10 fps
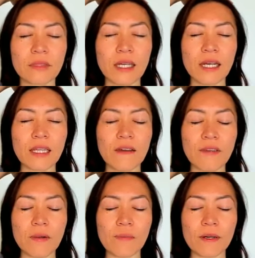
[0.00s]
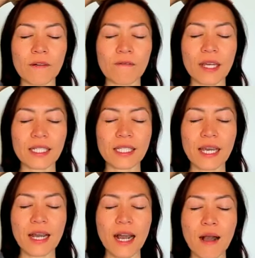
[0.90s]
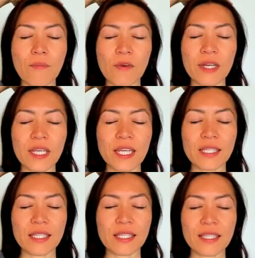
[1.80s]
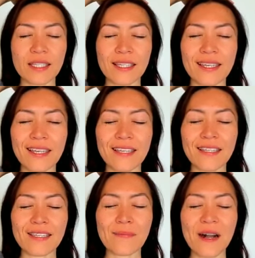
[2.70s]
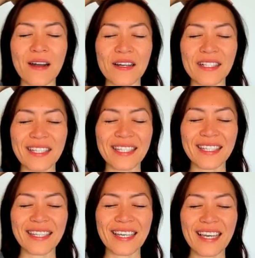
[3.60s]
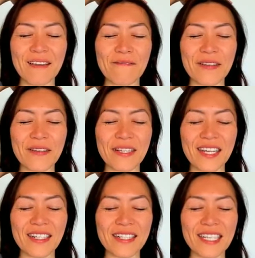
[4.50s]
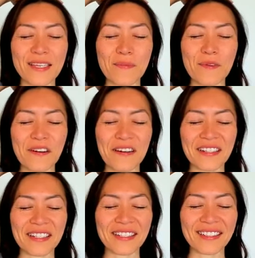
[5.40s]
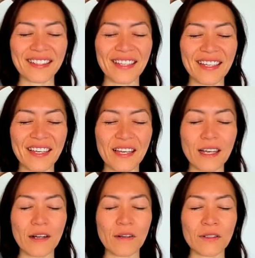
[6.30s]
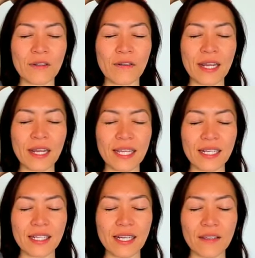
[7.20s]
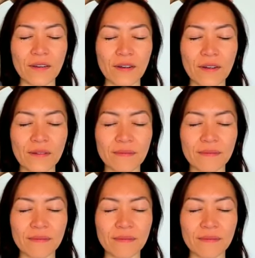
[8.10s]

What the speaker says: I love your perfect, harmonious, smart, efficient teamwork, honoring each other.